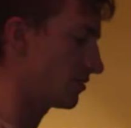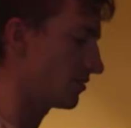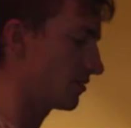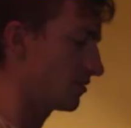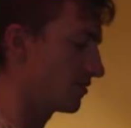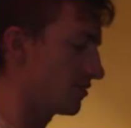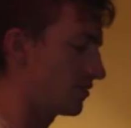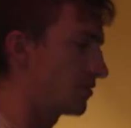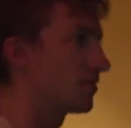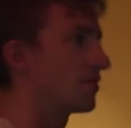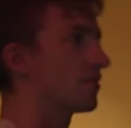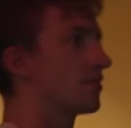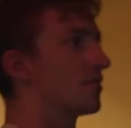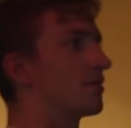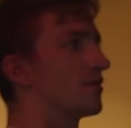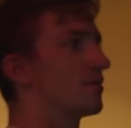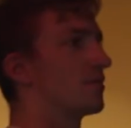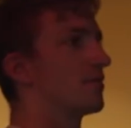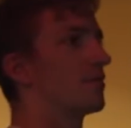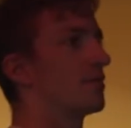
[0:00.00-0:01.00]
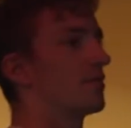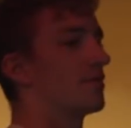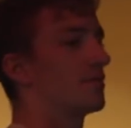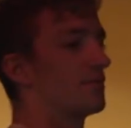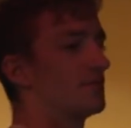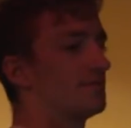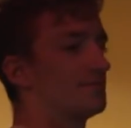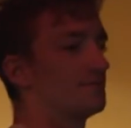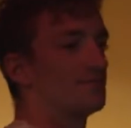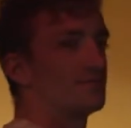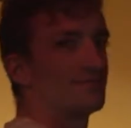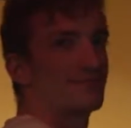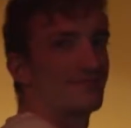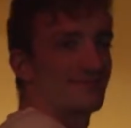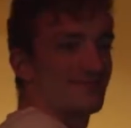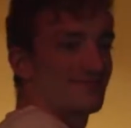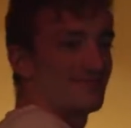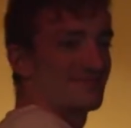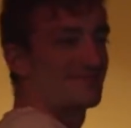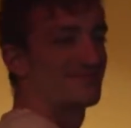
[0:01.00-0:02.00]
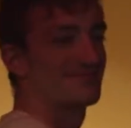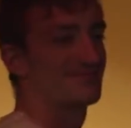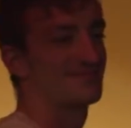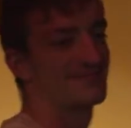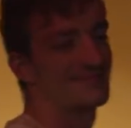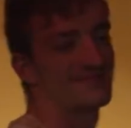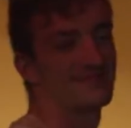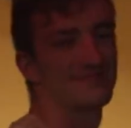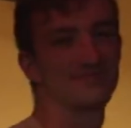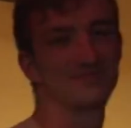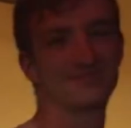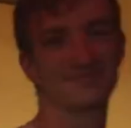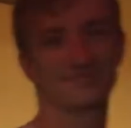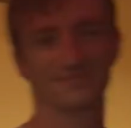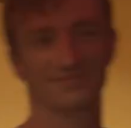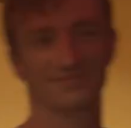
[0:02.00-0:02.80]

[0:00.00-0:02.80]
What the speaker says: are using a rum as well, and a brandy, a high